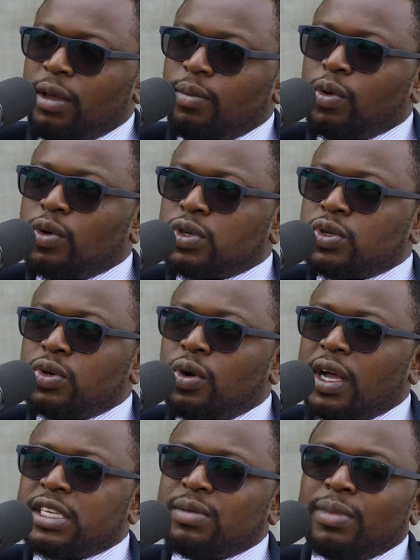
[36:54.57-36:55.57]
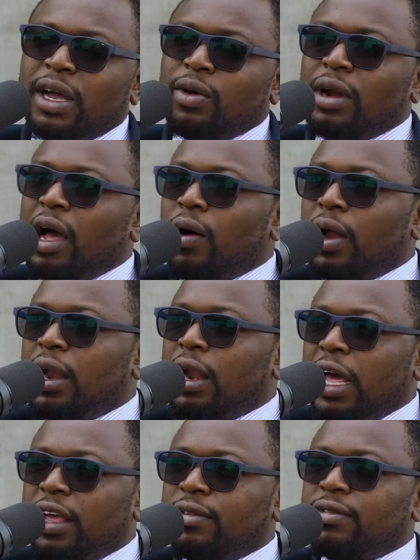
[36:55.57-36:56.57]
Because, as a man, our
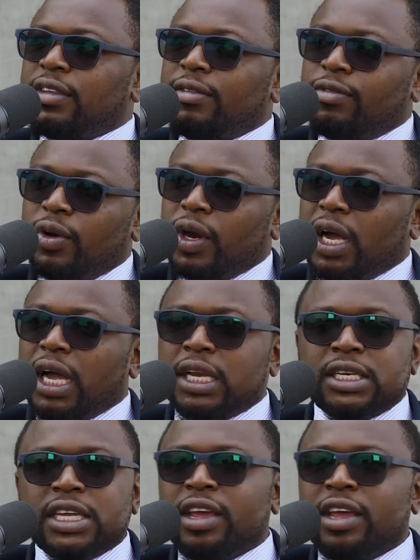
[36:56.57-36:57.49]
lives are very hard.